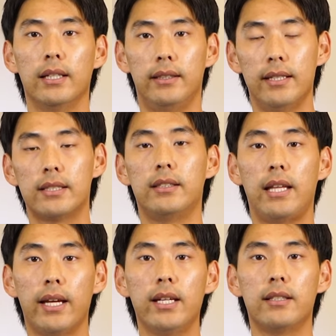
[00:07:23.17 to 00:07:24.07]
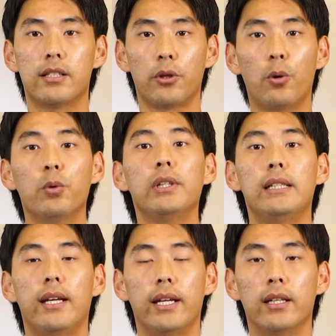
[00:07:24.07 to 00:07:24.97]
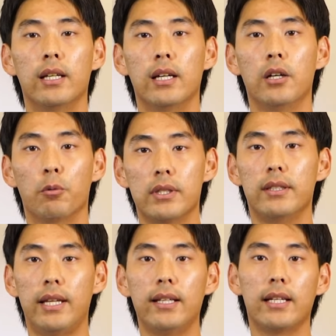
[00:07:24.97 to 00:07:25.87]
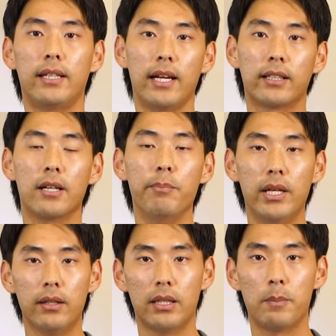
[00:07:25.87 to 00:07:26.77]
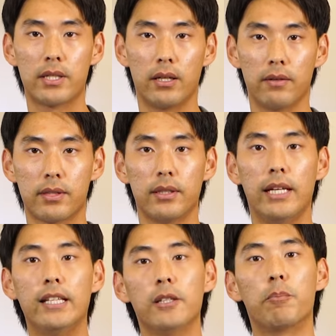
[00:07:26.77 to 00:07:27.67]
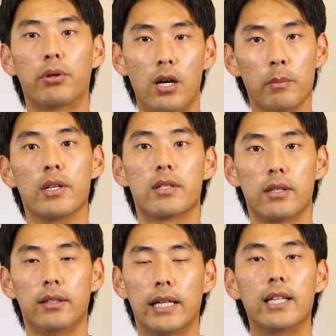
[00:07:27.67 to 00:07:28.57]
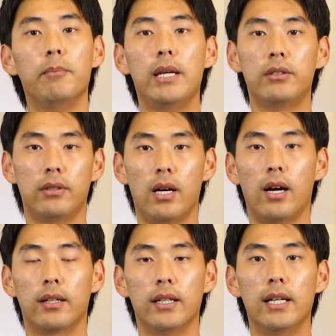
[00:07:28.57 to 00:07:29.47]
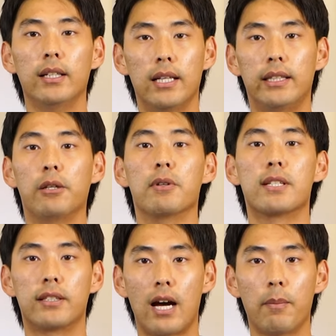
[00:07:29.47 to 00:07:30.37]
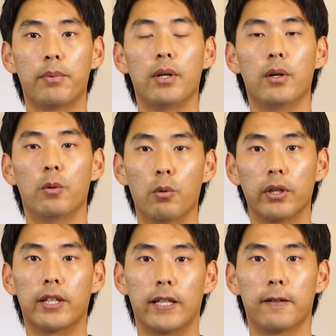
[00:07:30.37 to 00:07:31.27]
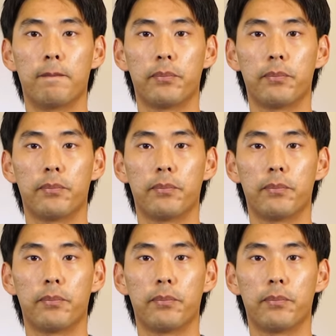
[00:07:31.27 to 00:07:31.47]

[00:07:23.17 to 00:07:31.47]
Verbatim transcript: This day, this holy day, was a day that they had committed themselves in the promise that they made to God, that they would stop working.